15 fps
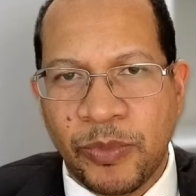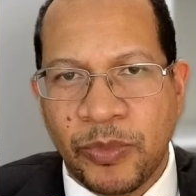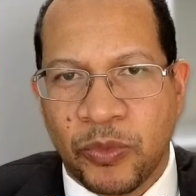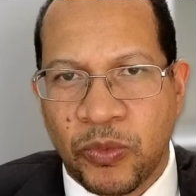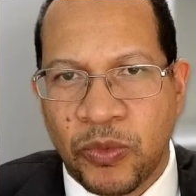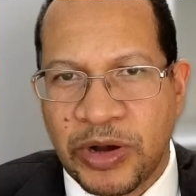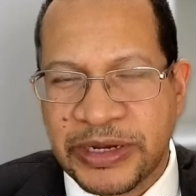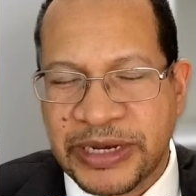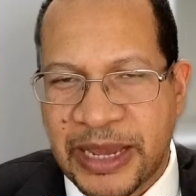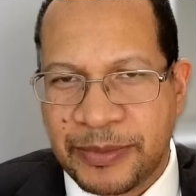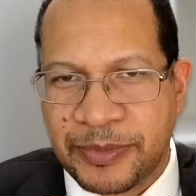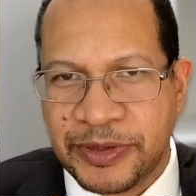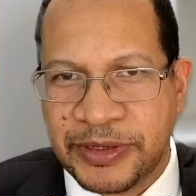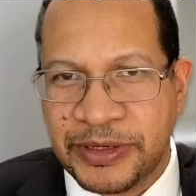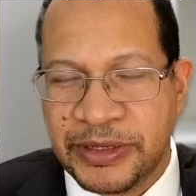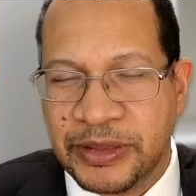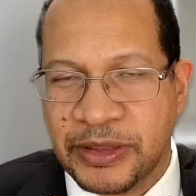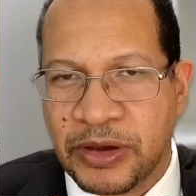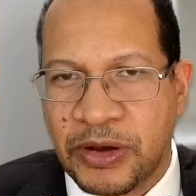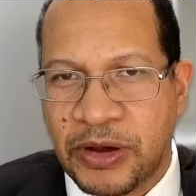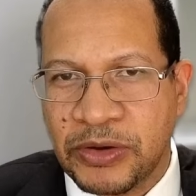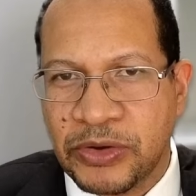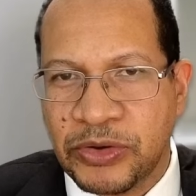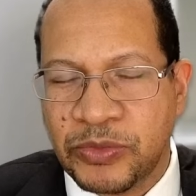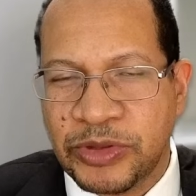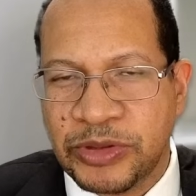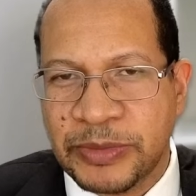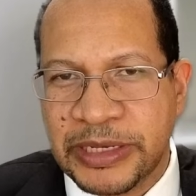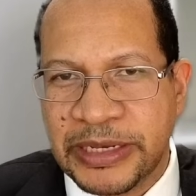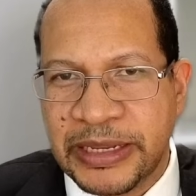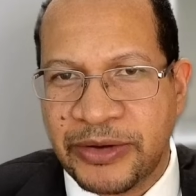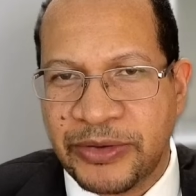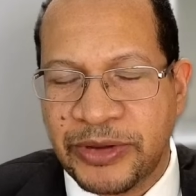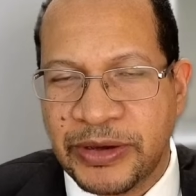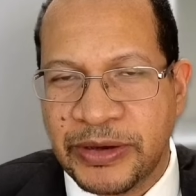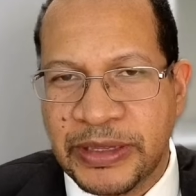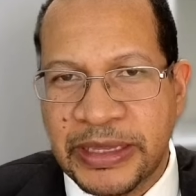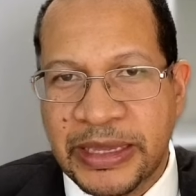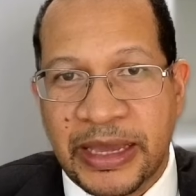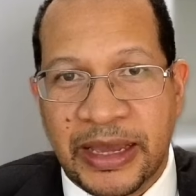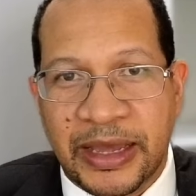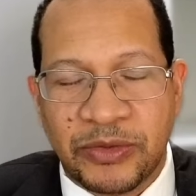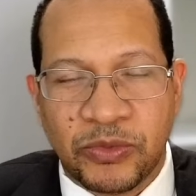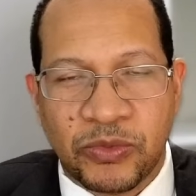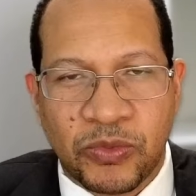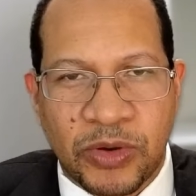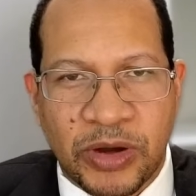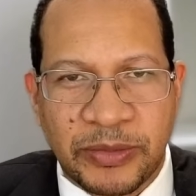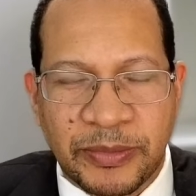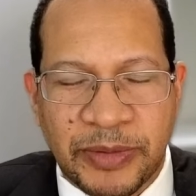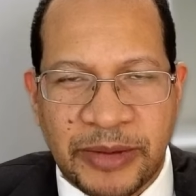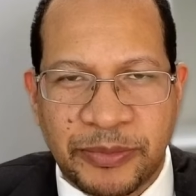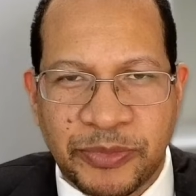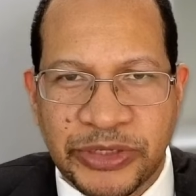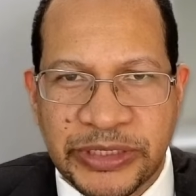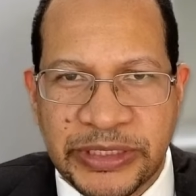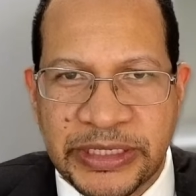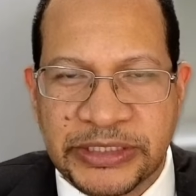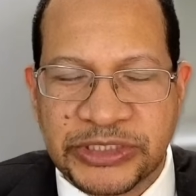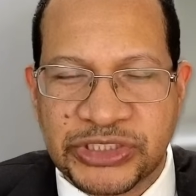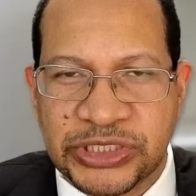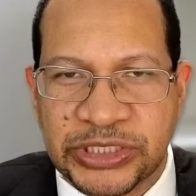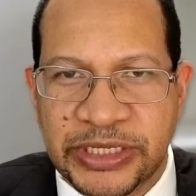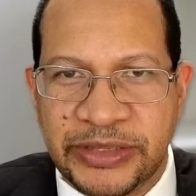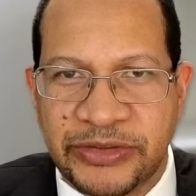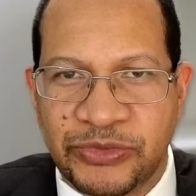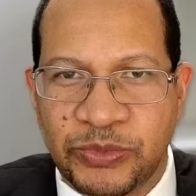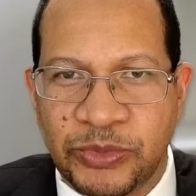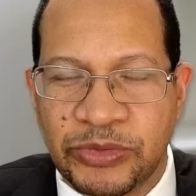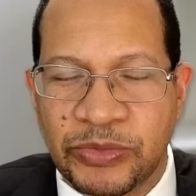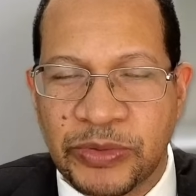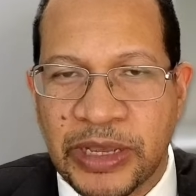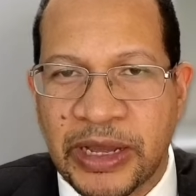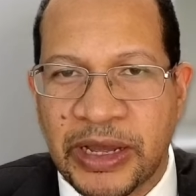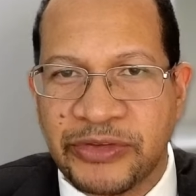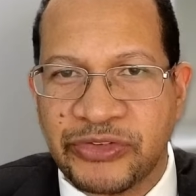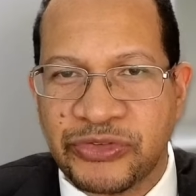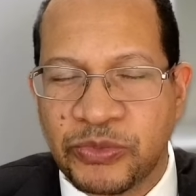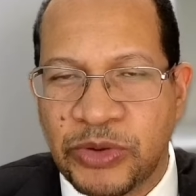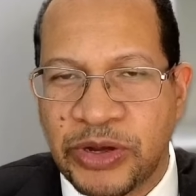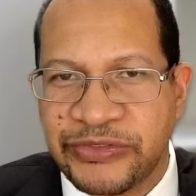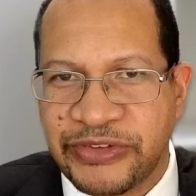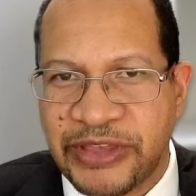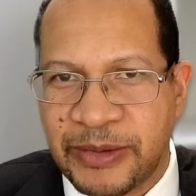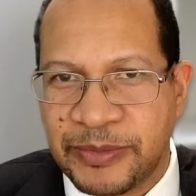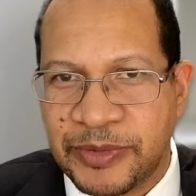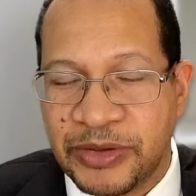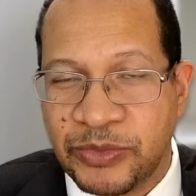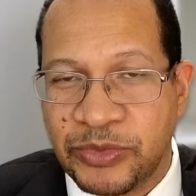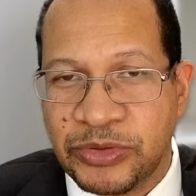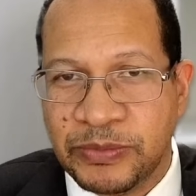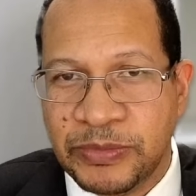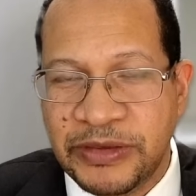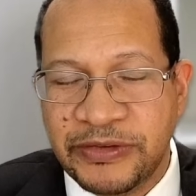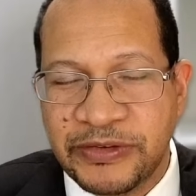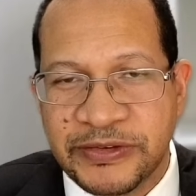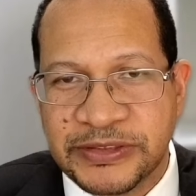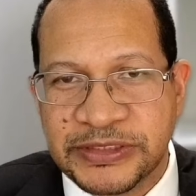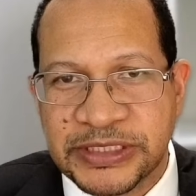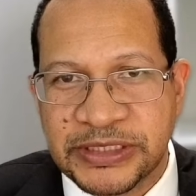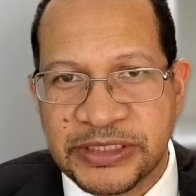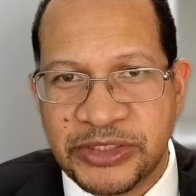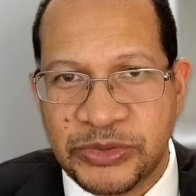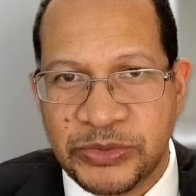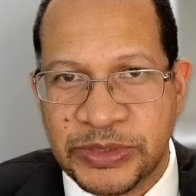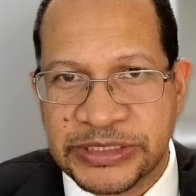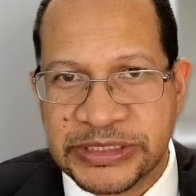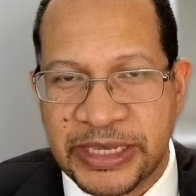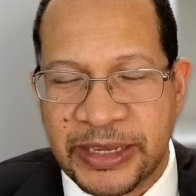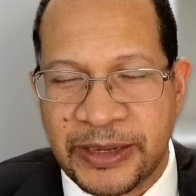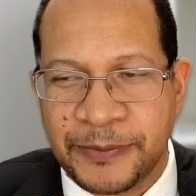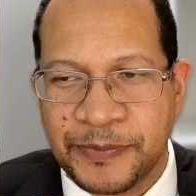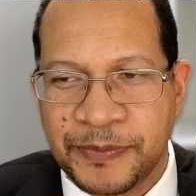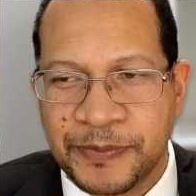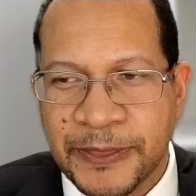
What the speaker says: what happened in the Congo with malaria, and what my prediction is with regards to what's happening with measles in the USA.